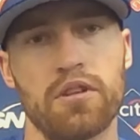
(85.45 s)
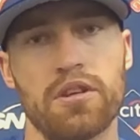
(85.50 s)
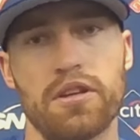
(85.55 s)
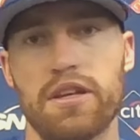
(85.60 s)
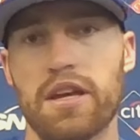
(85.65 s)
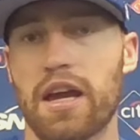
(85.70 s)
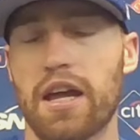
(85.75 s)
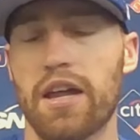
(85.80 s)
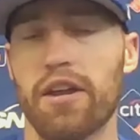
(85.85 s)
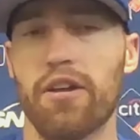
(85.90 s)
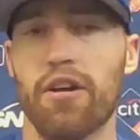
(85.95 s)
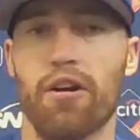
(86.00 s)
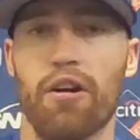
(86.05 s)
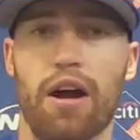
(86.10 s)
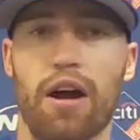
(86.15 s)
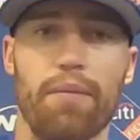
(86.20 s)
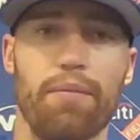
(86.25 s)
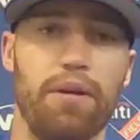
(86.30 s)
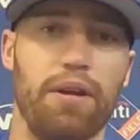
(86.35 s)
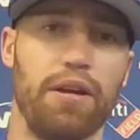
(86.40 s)
Yeah, no,
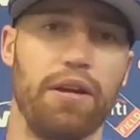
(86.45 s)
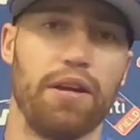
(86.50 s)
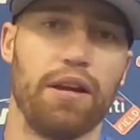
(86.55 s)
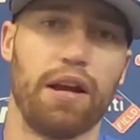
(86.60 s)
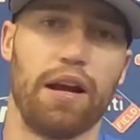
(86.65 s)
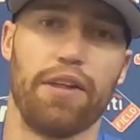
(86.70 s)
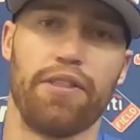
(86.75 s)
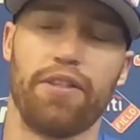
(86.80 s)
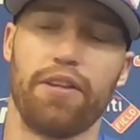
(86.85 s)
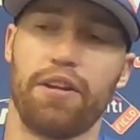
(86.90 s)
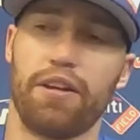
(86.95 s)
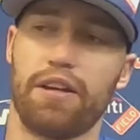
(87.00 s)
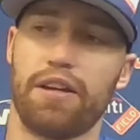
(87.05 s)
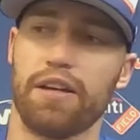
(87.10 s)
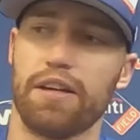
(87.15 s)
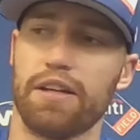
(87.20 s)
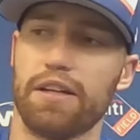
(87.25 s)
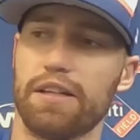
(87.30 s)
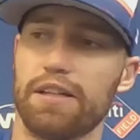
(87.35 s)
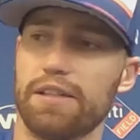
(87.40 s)
I mean, I think
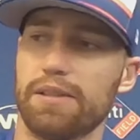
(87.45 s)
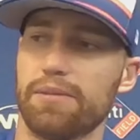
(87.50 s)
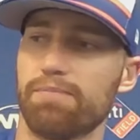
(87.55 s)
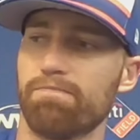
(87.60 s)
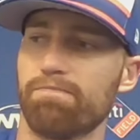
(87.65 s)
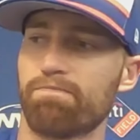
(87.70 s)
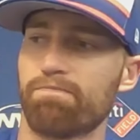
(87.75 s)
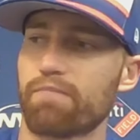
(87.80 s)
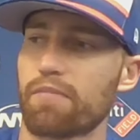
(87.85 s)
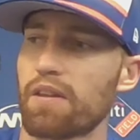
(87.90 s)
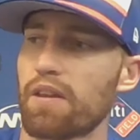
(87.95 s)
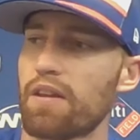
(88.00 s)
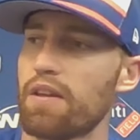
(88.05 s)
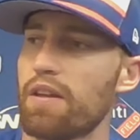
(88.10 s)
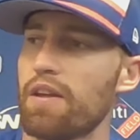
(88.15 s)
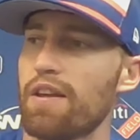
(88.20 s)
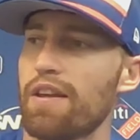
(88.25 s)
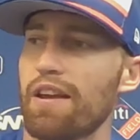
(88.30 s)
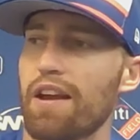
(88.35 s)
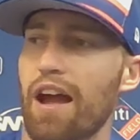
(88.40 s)

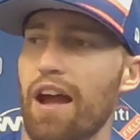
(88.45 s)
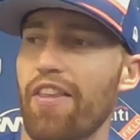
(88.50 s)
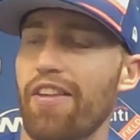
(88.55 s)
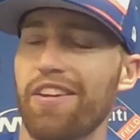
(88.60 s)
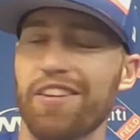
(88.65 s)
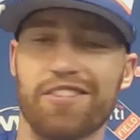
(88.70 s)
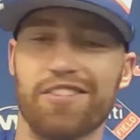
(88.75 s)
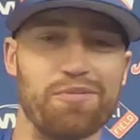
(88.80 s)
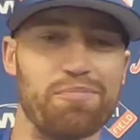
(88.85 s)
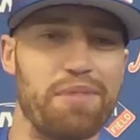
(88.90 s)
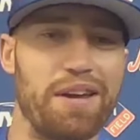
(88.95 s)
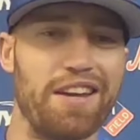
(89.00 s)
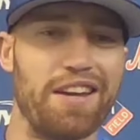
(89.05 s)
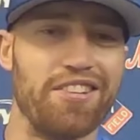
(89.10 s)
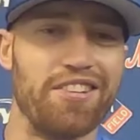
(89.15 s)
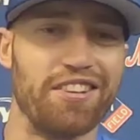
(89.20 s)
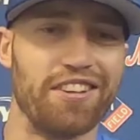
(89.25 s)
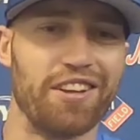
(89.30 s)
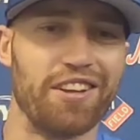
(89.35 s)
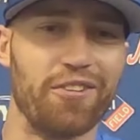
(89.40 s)
it's
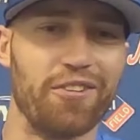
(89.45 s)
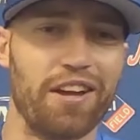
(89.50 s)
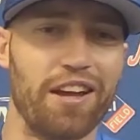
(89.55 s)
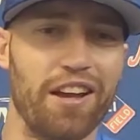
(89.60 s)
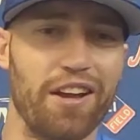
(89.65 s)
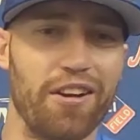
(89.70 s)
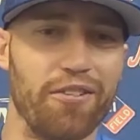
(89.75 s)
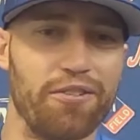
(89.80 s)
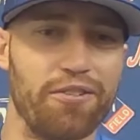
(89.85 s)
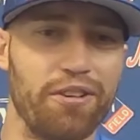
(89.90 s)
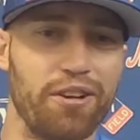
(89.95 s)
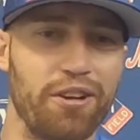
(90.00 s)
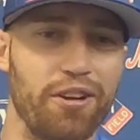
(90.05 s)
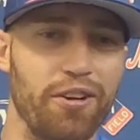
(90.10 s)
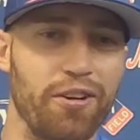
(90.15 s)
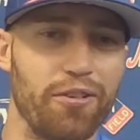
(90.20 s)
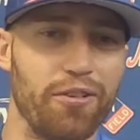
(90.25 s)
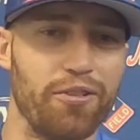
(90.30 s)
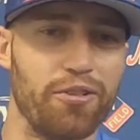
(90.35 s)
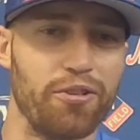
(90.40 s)
amazing that we have, you
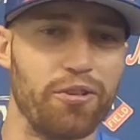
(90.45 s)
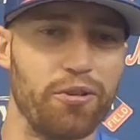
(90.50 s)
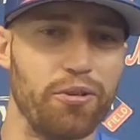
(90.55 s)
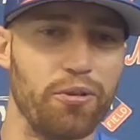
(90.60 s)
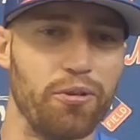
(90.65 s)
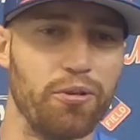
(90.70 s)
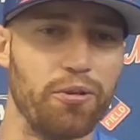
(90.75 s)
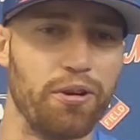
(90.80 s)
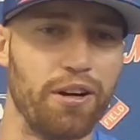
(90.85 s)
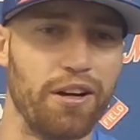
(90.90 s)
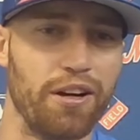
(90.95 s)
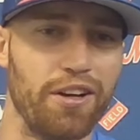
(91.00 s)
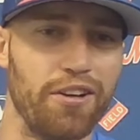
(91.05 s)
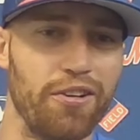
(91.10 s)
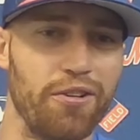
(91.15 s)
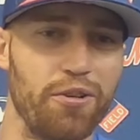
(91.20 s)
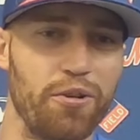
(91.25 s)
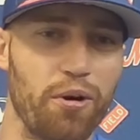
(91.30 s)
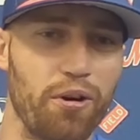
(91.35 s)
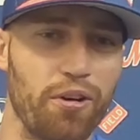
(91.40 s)
know, two
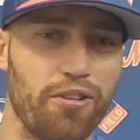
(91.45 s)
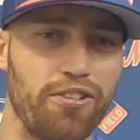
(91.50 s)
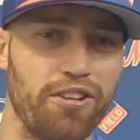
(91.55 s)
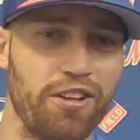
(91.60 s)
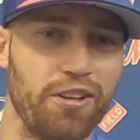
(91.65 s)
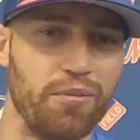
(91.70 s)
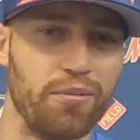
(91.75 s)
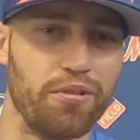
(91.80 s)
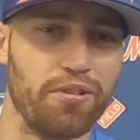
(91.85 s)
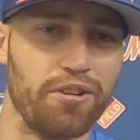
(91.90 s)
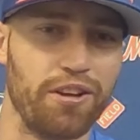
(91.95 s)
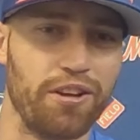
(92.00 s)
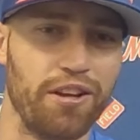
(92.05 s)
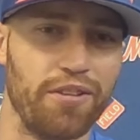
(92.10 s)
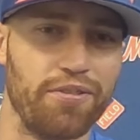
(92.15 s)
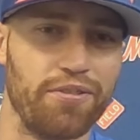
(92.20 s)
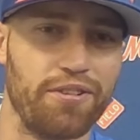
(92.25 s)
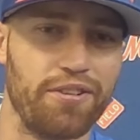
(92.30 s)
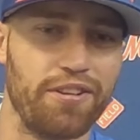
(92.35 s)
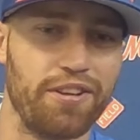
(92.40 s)
New York teams
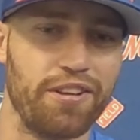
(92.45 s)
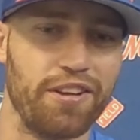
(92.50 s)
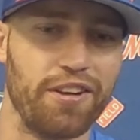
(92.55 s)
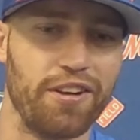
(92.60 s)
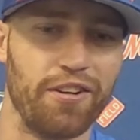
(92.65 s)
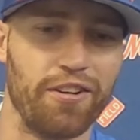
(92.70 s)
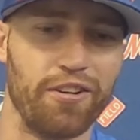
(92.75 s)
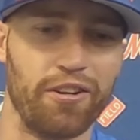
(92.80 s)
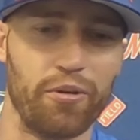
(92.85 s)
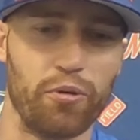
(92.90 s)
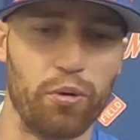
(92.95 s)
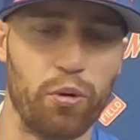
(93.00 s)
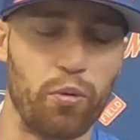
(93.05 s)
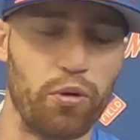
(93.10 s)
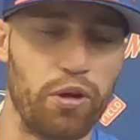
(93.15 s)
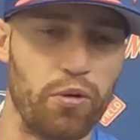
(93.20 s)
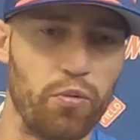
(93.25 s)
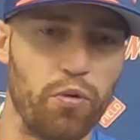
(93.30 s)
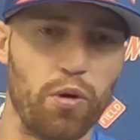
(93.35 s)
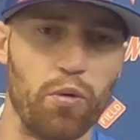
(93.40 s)
left, you know,
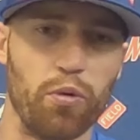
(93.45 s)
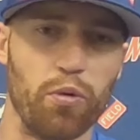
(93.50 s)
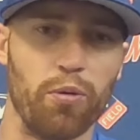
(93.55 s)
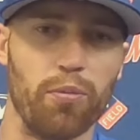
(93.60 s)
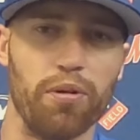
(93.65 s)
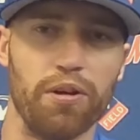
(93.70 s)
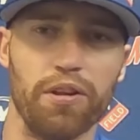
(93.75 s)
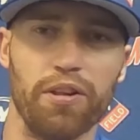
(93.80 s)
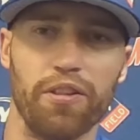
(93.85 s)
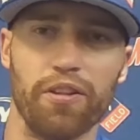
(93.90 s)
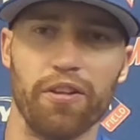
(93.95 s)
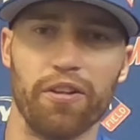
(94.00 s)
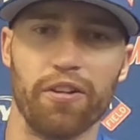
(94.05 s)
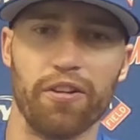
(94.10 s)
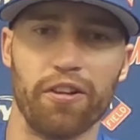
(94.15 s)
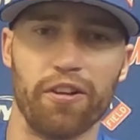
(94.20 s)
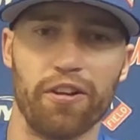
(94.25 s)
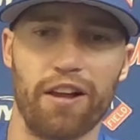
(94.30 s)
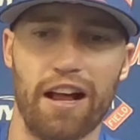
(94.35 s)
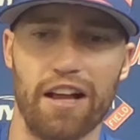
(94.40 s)
in what will be
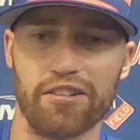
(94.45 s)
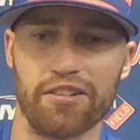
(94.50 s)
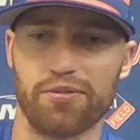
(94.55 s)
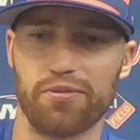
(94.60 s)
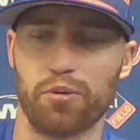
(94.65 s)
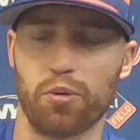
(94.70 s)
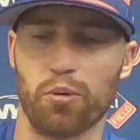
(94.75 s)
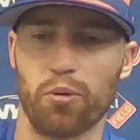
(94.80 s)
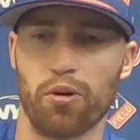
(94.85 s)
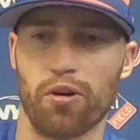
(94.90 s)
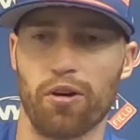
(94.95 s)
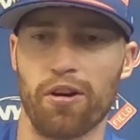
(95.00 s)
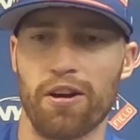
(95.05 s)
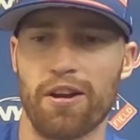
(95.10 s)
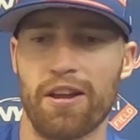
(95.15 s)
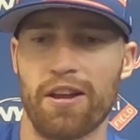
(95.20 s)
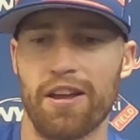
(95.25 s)
the last four.